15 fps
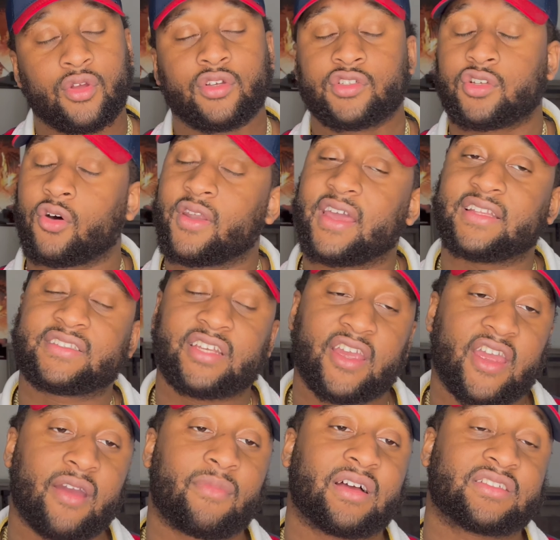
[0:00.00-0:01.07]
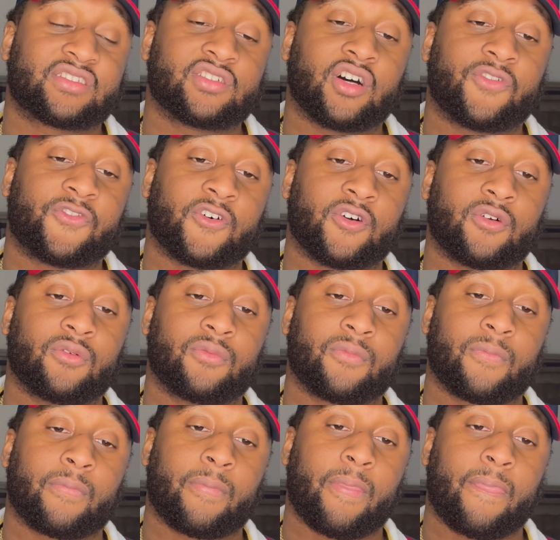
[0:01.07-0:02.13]
So they tearing my stuff up.
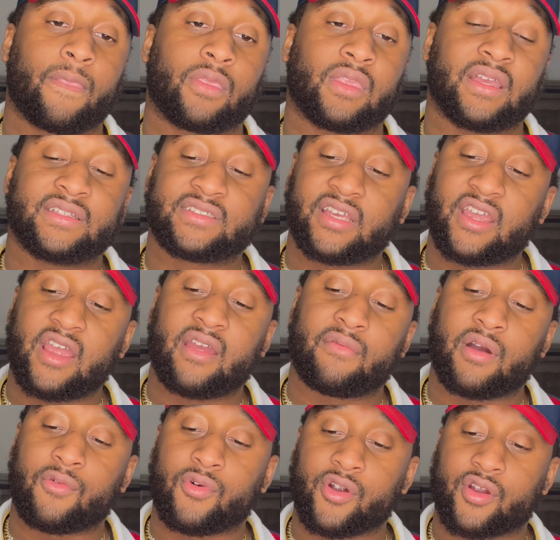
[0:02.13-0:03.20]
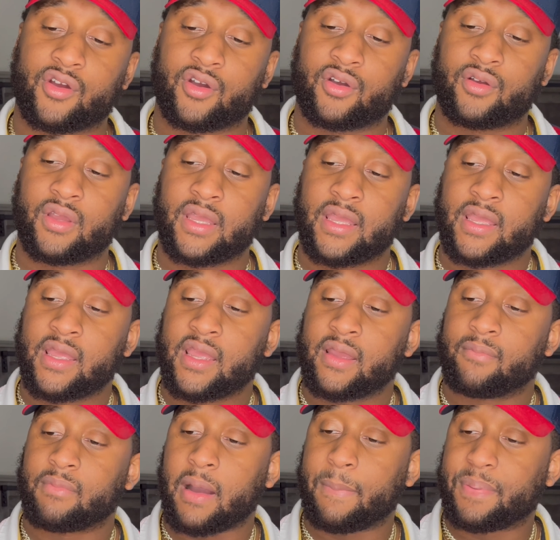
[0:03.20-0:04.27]
They tearing my work up.
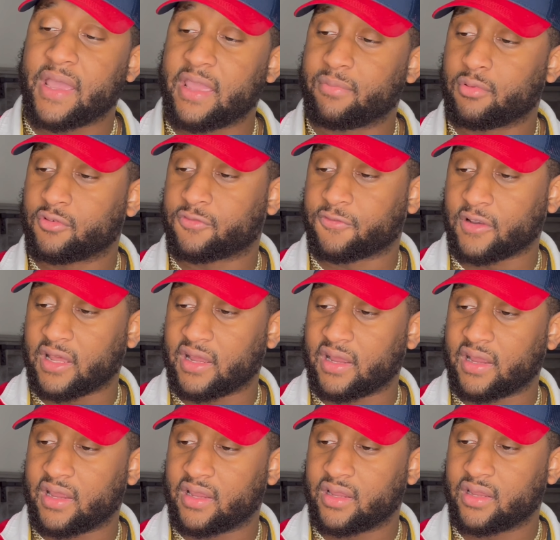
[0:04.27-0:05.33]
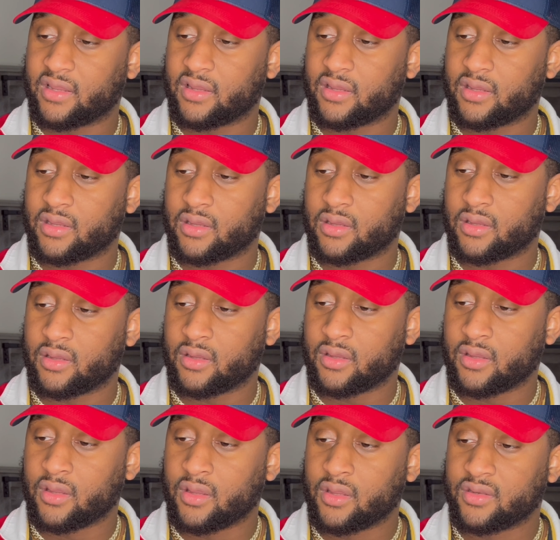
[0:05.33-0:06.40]
My papers flying.
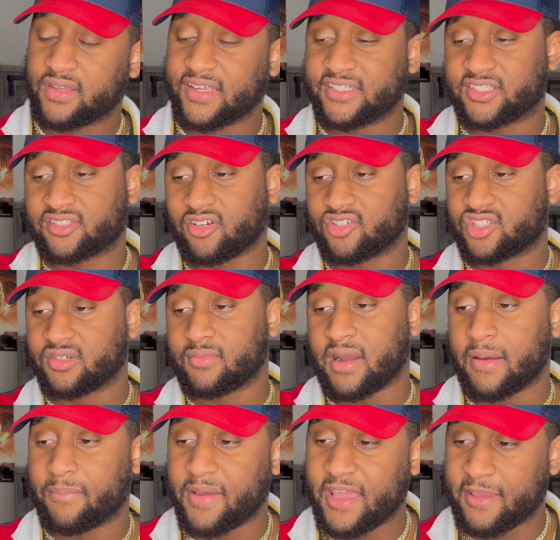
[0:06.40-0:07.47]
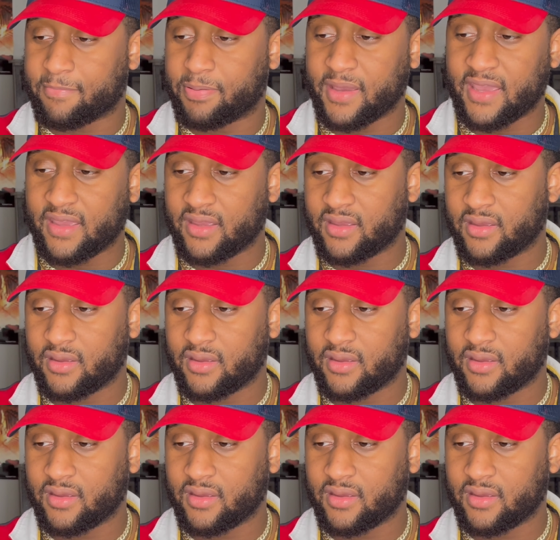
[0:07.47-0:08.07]
They searching my backpack.